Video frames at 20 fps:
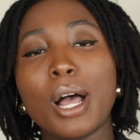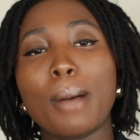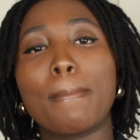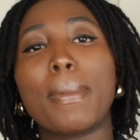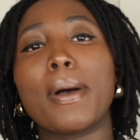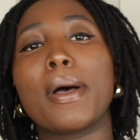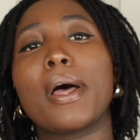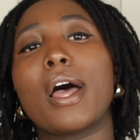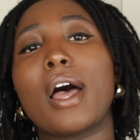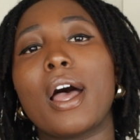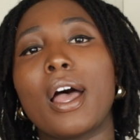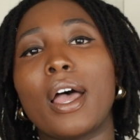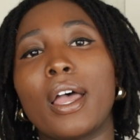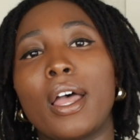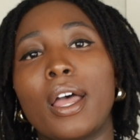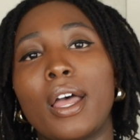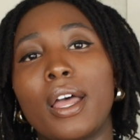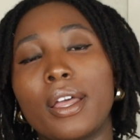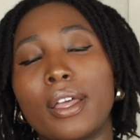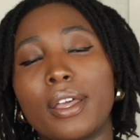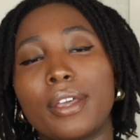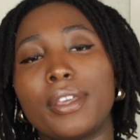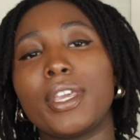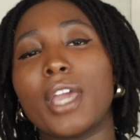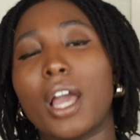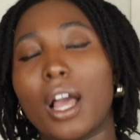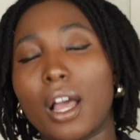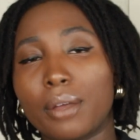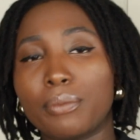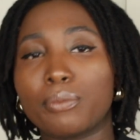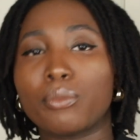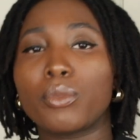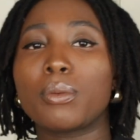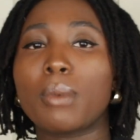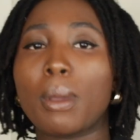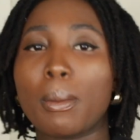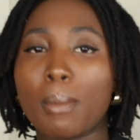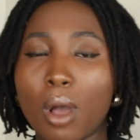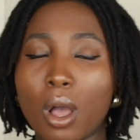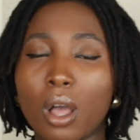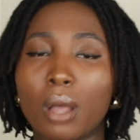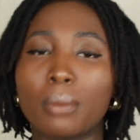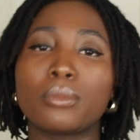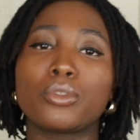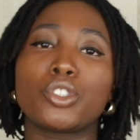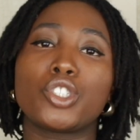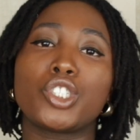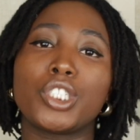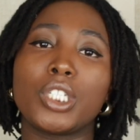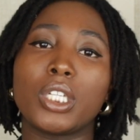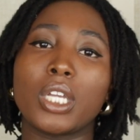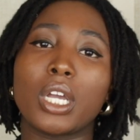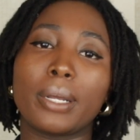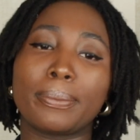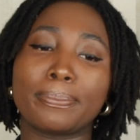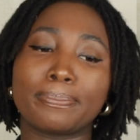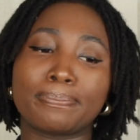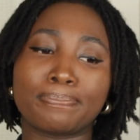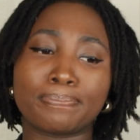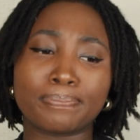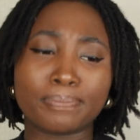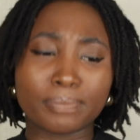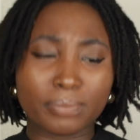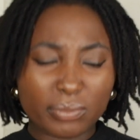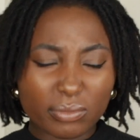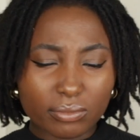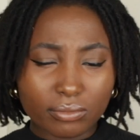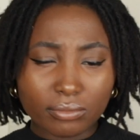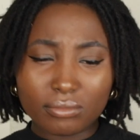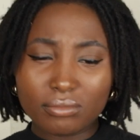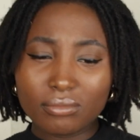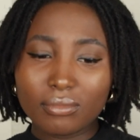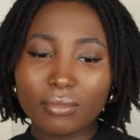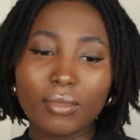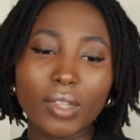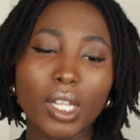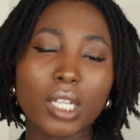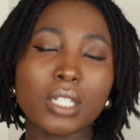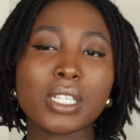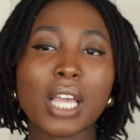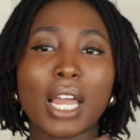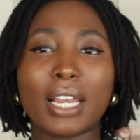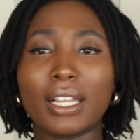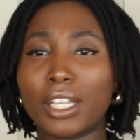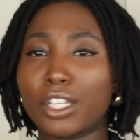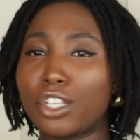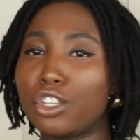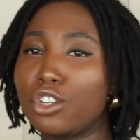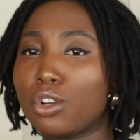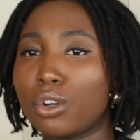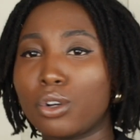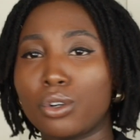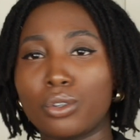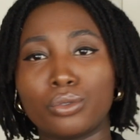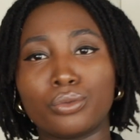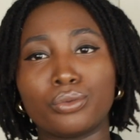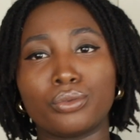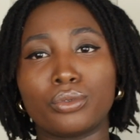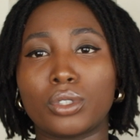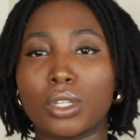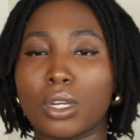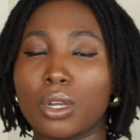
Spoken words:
But yeah, with my mom, she it's kind of like, you know,